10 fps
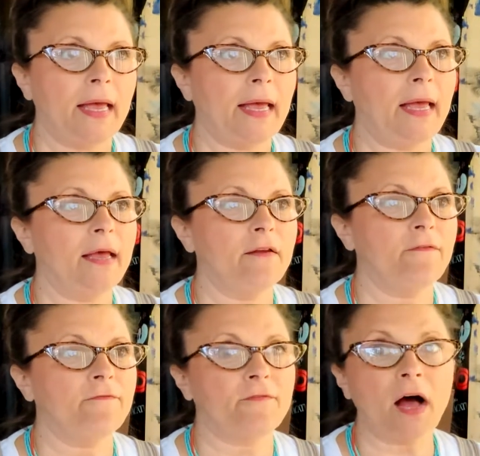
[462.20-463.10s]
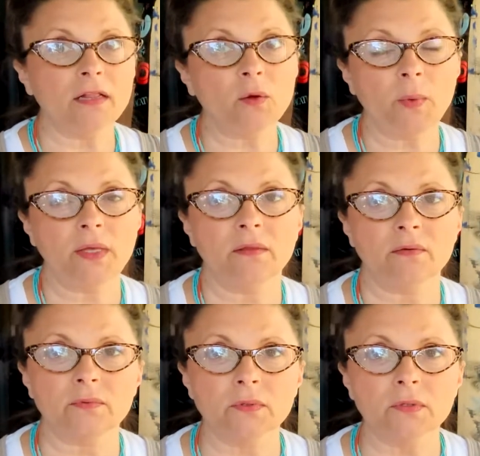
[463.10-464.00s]
and following the
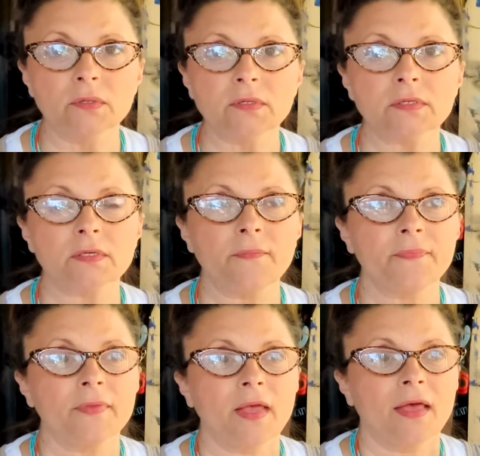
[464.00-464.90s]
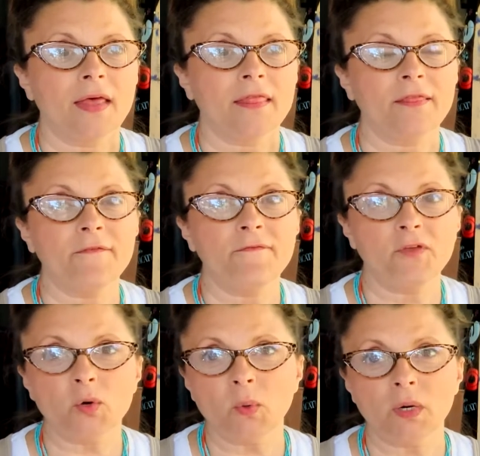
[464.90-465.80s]
rules, the
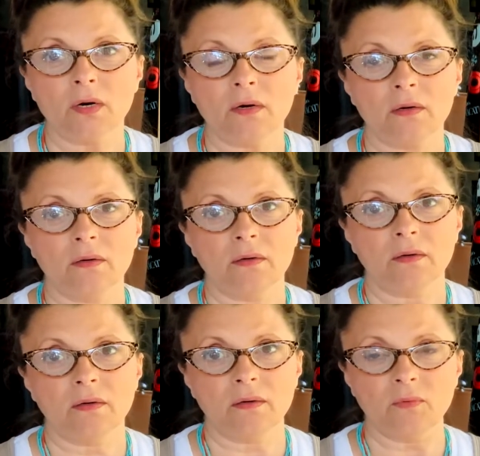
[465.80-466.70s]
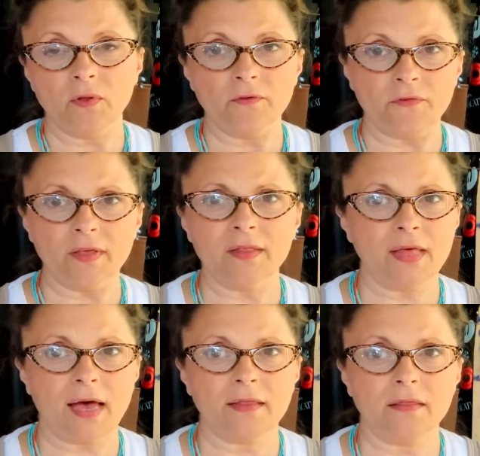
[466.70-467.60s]
viewer will feel that.